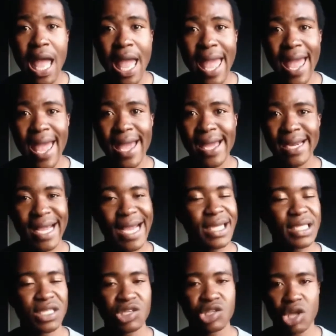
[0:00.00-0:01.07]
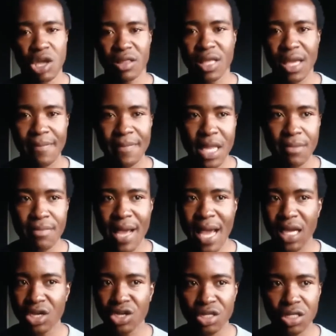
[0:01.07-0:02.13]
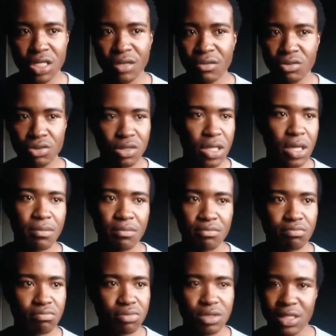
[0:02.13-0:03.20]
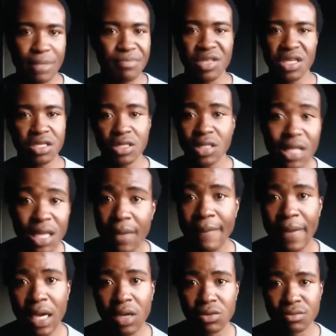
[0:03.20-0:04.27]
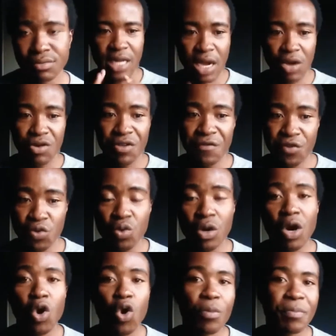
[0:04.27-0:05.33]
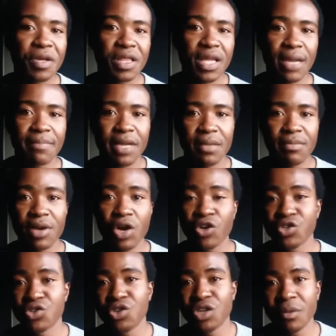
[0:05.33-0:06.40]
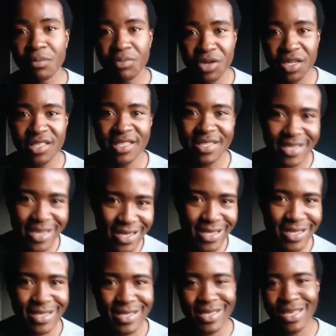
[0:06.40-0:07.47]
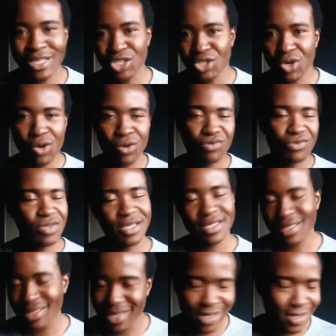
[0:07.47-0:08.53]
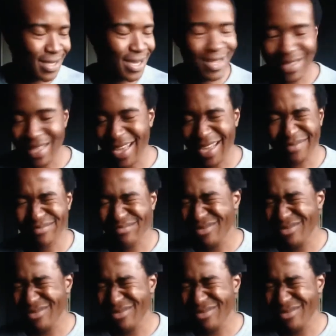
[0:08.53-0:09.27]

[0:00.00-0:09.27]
and I just thought that maybe I could give you something to think about. Now, if you were hoping that maybe I was going to bring skits and jokes and things like that,